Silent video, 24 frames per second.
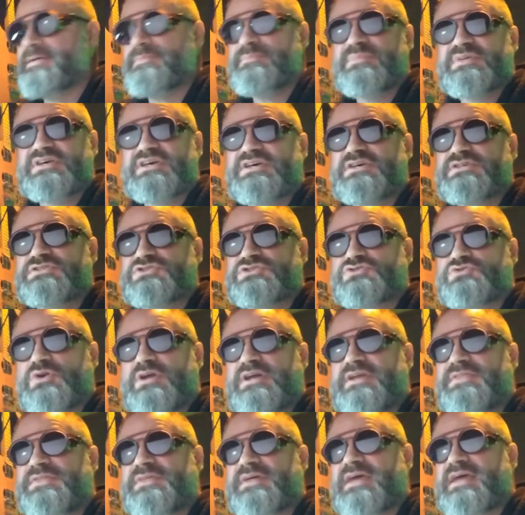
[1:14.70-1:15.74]
limb
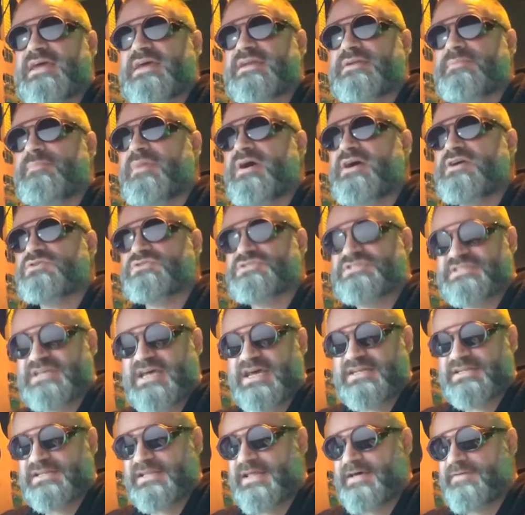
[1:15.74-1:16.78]
strength and
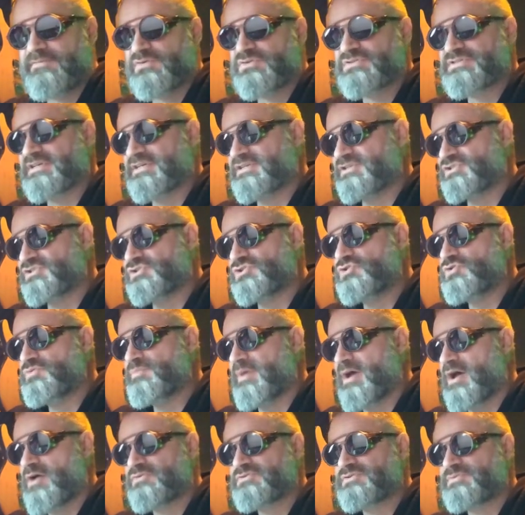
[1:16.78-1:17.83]
myostatin levels in 2
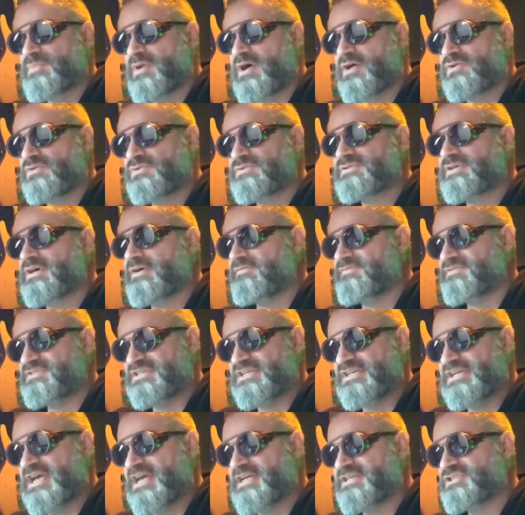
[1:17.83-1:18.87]
mouse models of
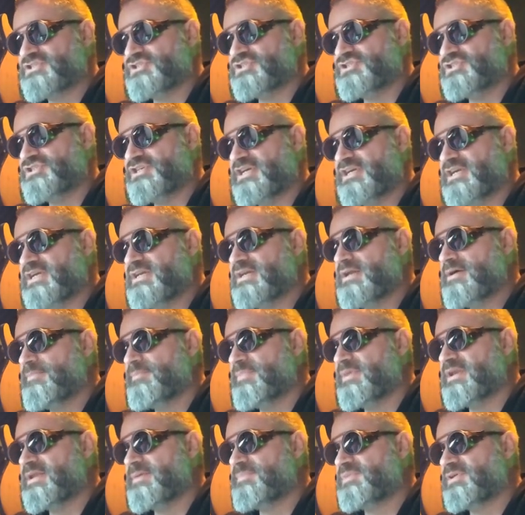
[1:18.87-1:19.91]
GH gene
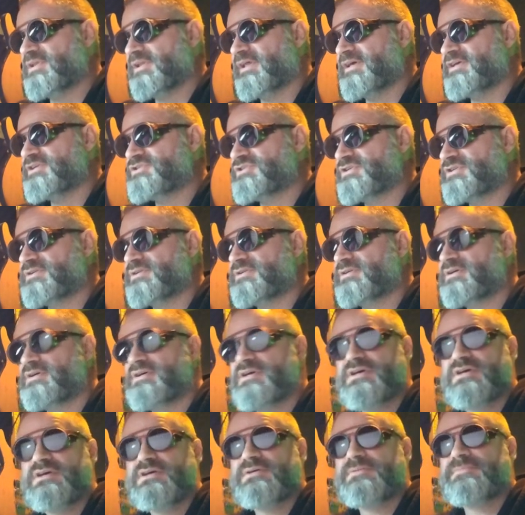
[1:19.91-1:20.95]
manipulation.
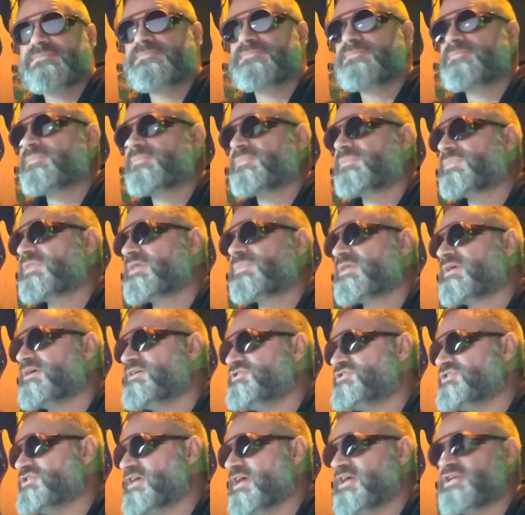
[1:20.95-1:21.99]

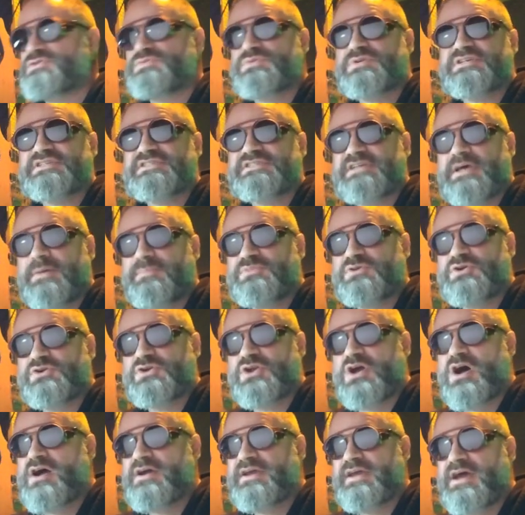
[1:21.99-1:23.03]
GH receptor
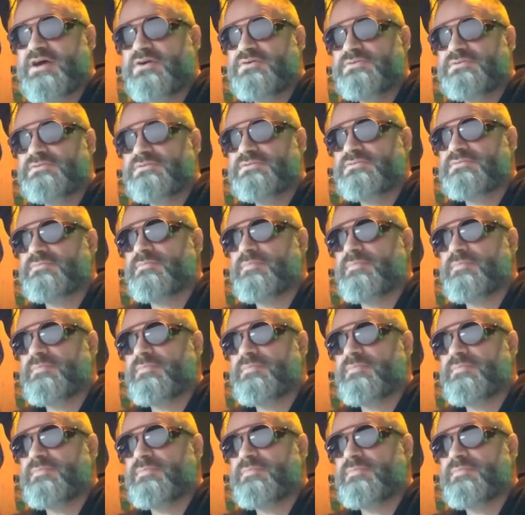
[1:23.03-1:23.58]
knockout